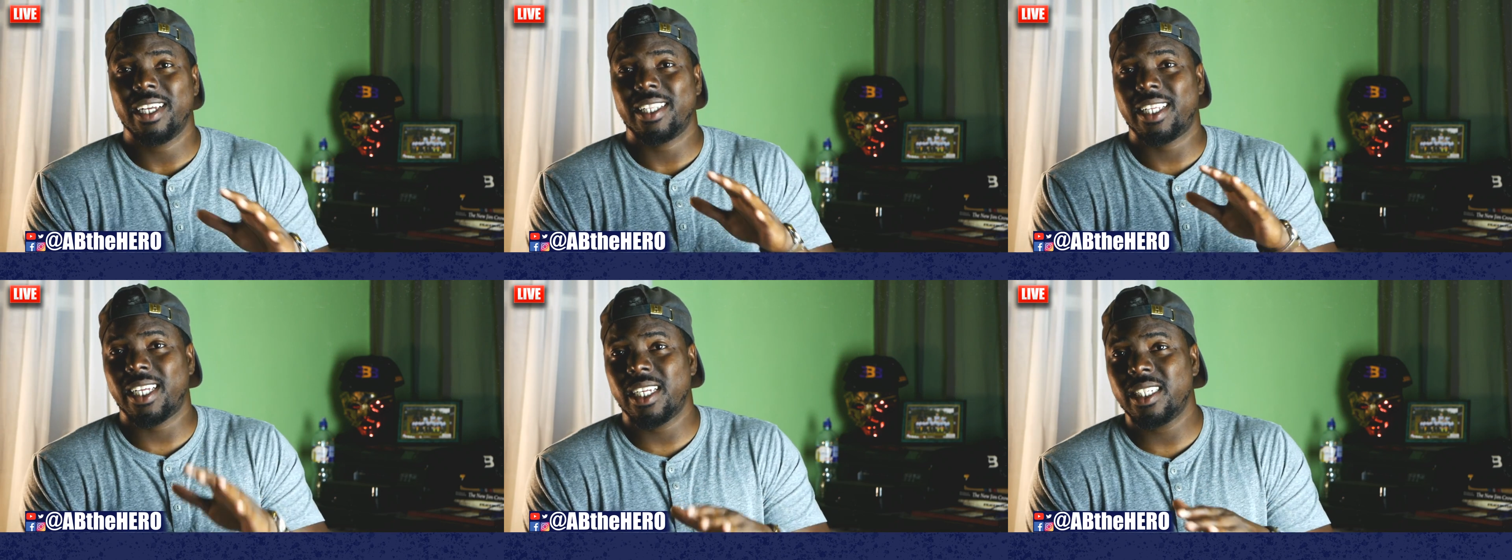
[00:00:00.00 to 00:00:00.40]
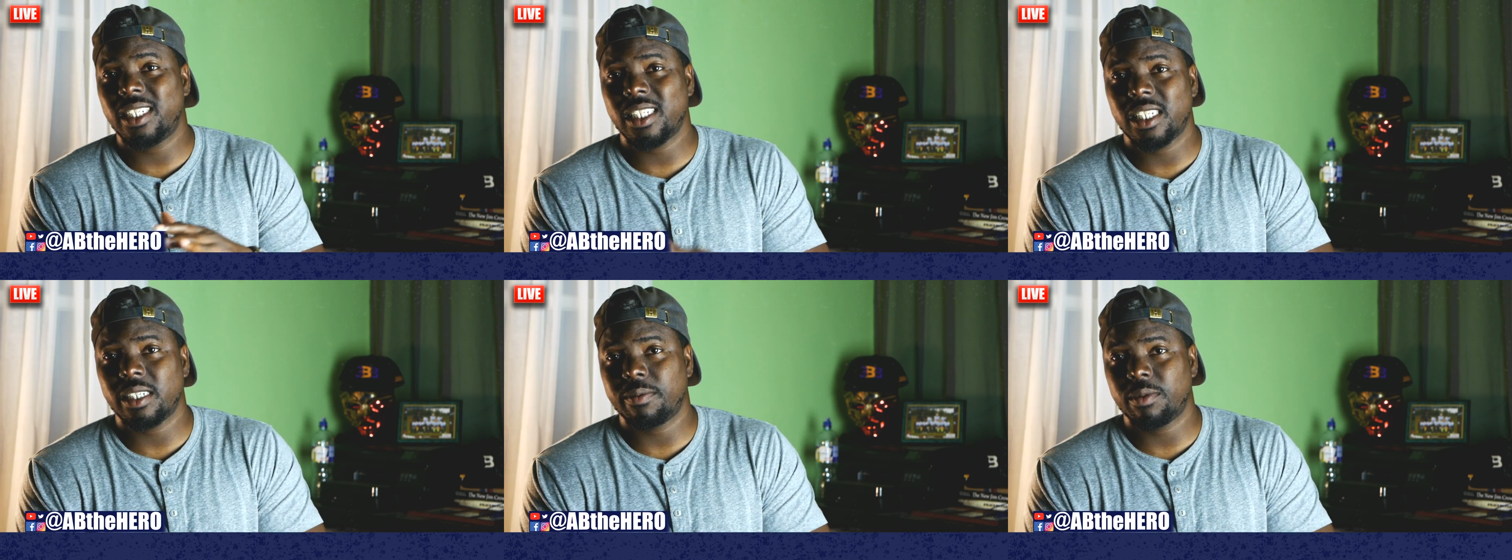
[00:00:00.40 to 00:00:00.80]
The
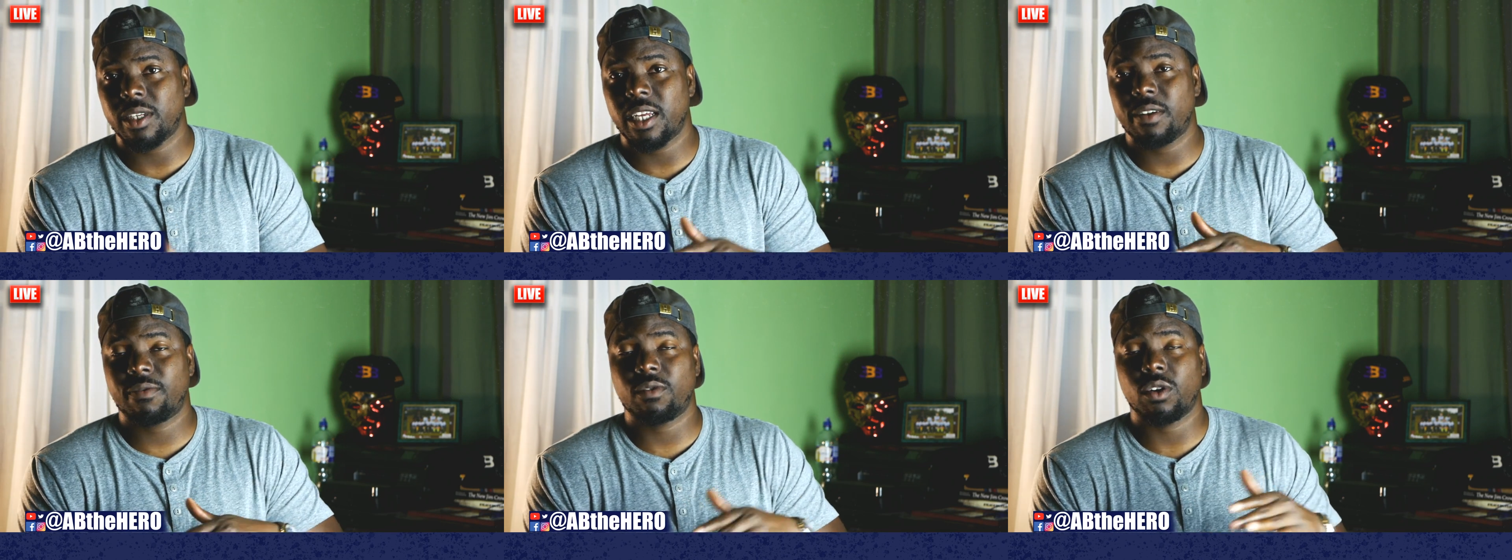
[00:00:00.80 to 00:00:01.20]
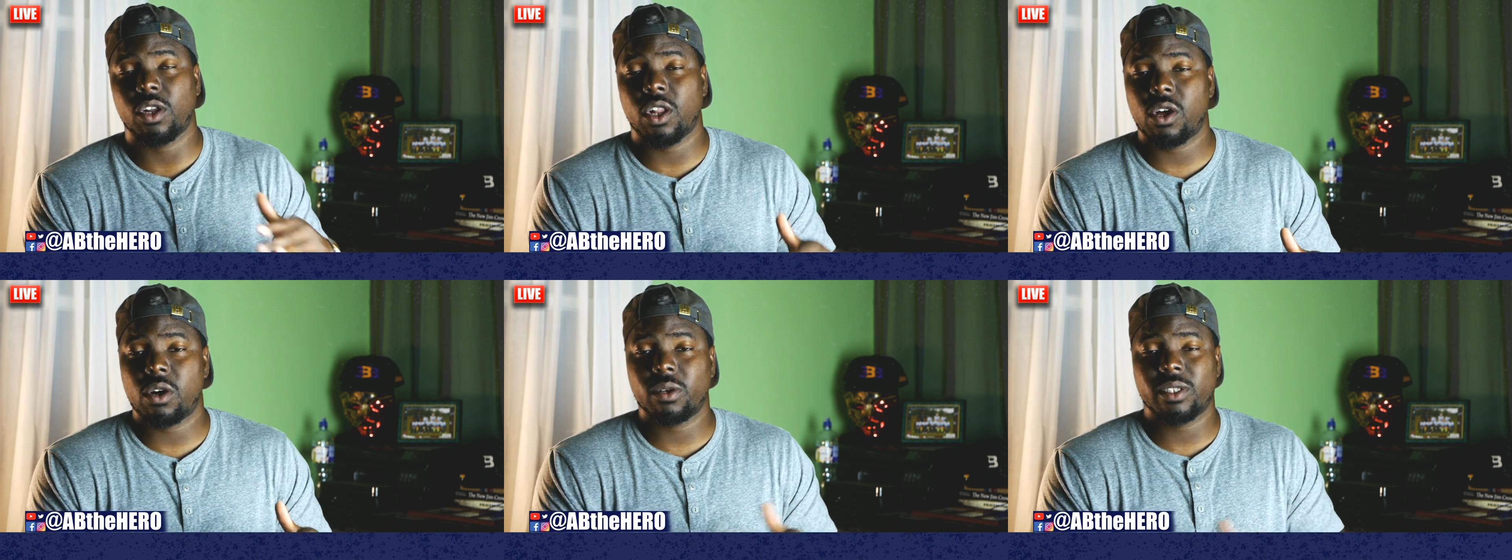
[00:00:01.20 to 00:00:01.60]
NCAA for a
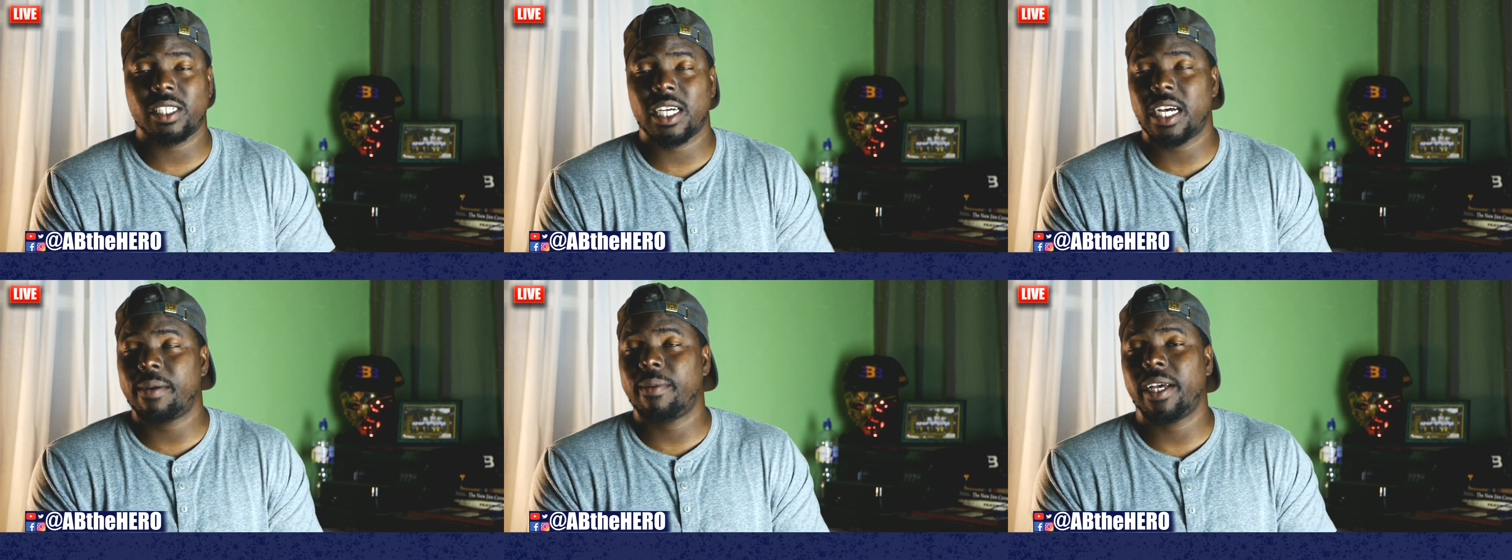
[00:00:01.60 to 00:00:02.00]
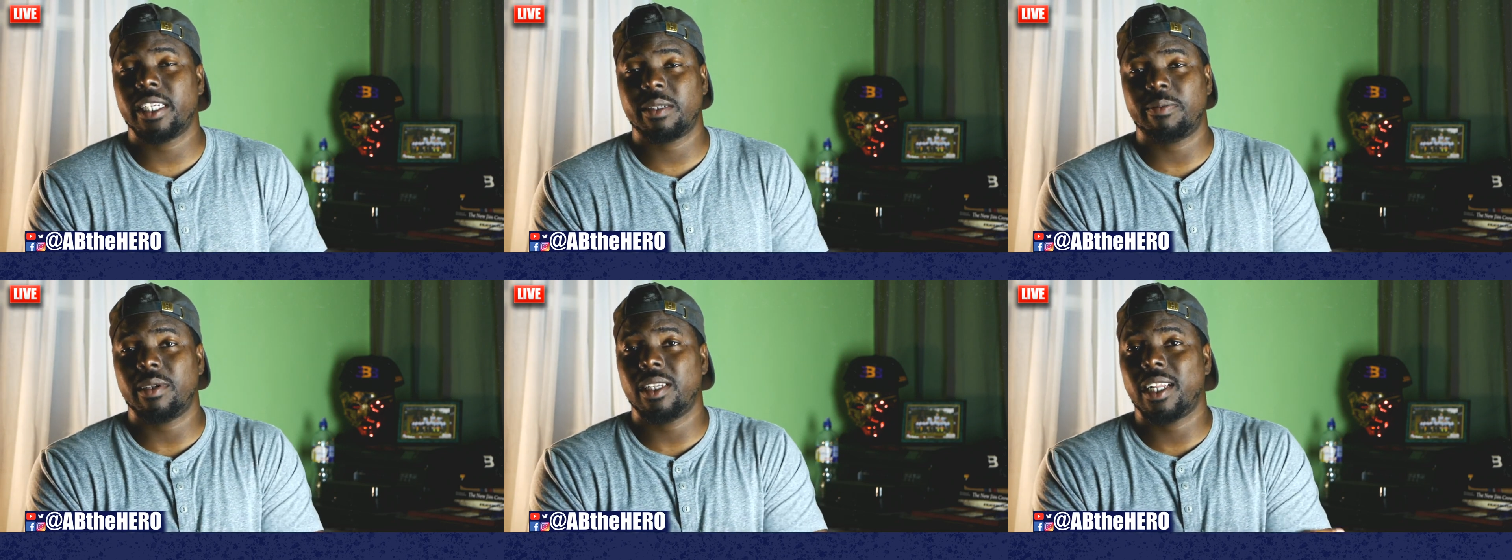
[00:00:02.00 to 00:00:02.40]
long time
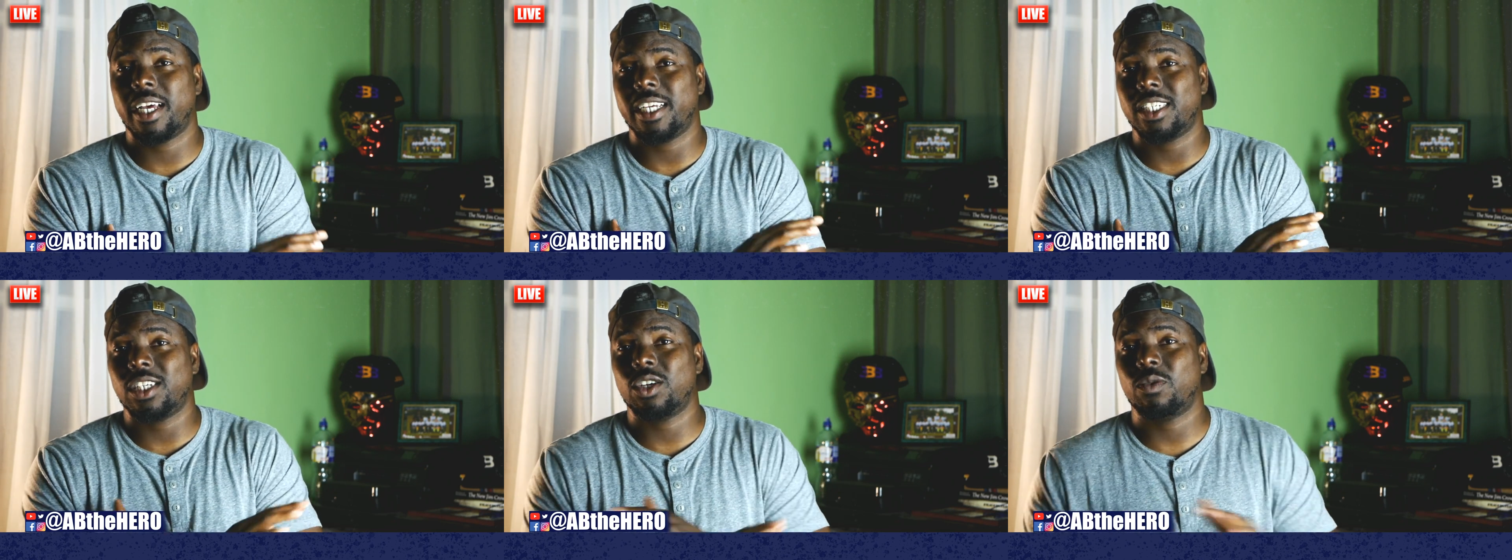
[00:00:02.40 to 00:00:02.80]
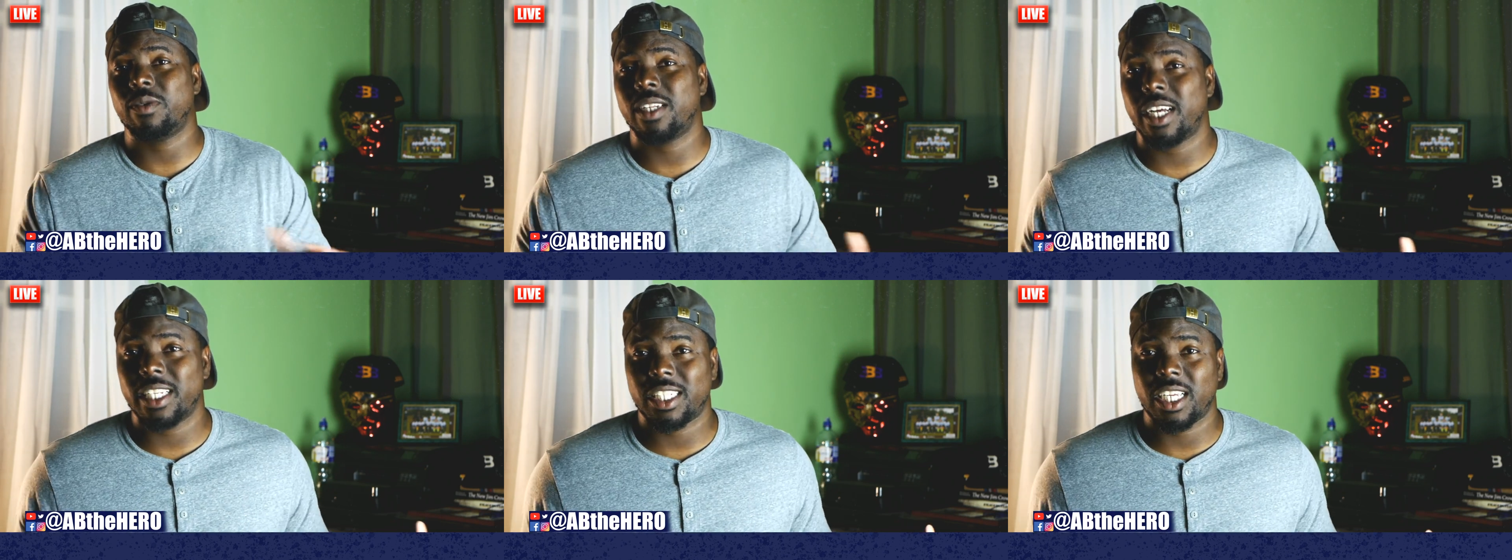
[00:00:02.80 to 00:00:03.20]
has been like, yo, we're
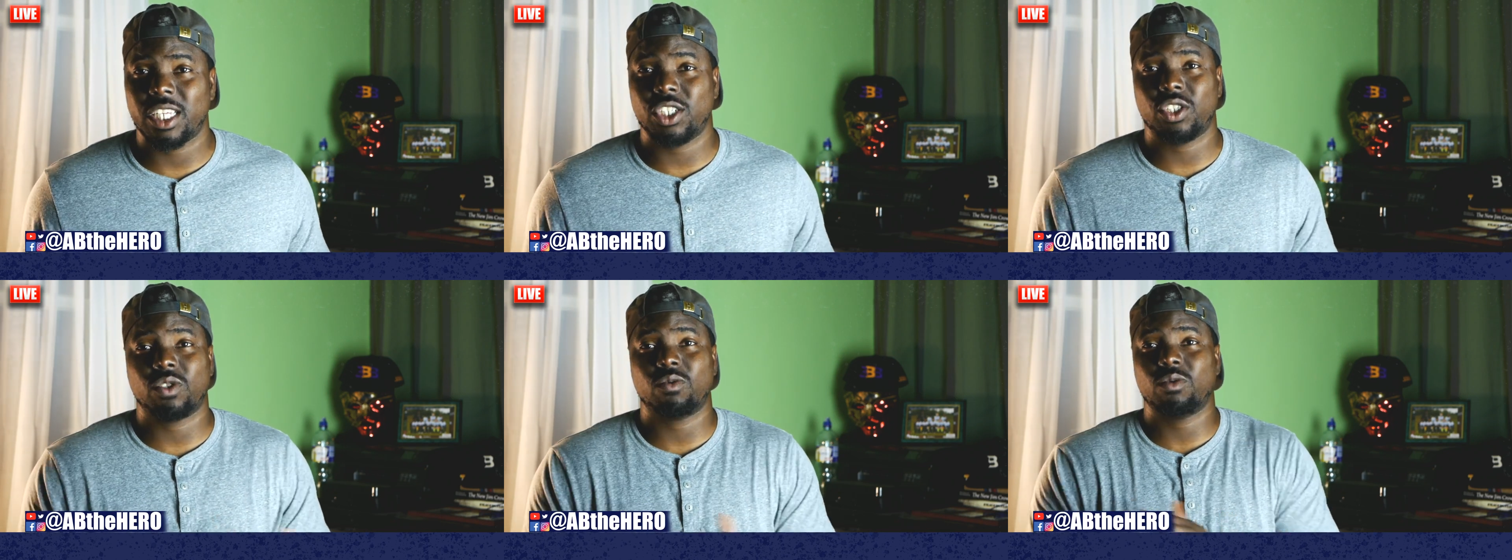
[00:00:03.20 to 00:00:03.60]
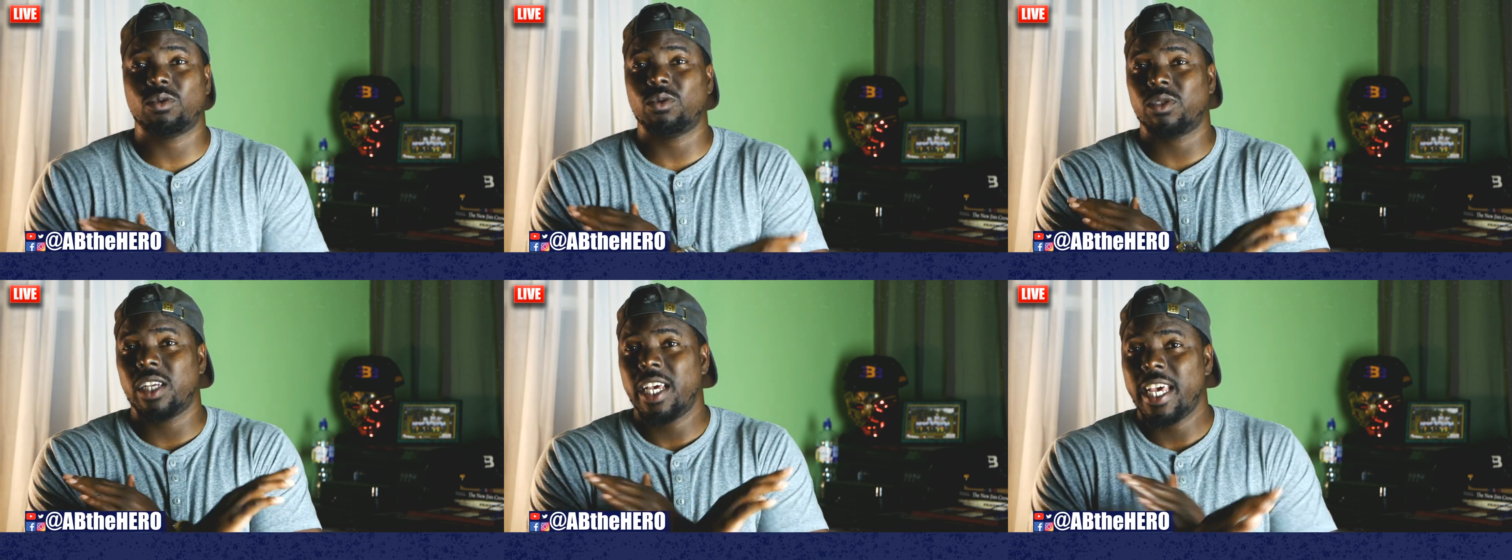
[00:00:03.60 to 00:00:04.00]
not changing the
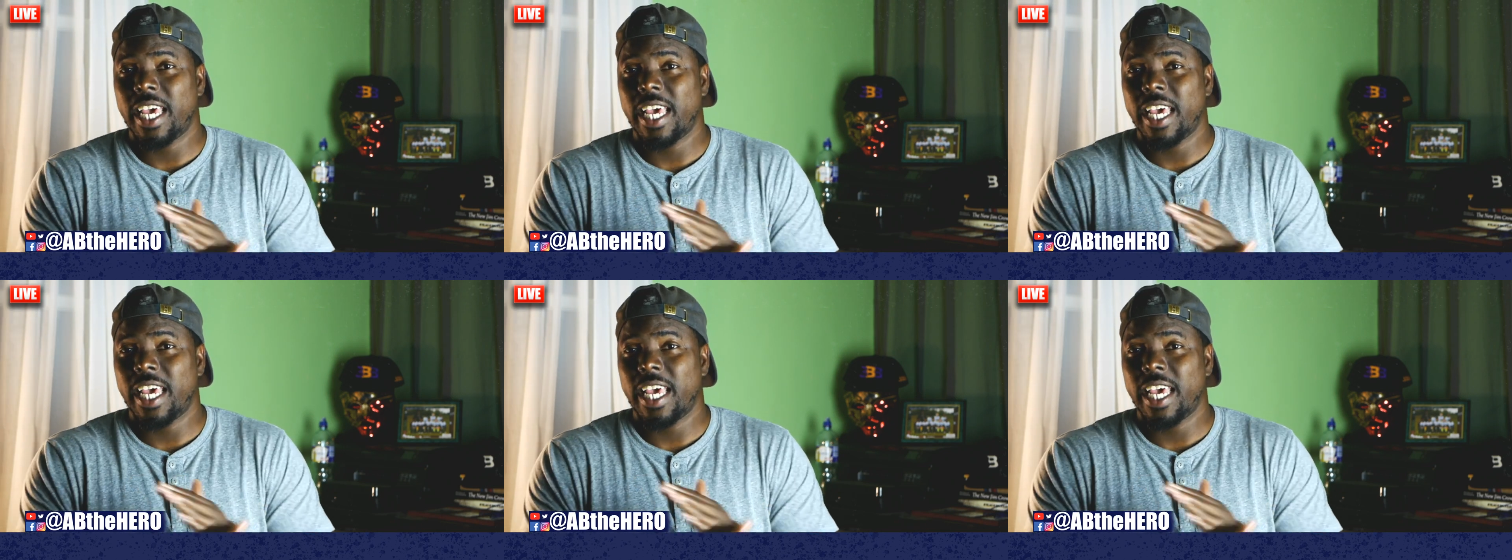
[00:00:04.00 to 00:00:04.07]
rules.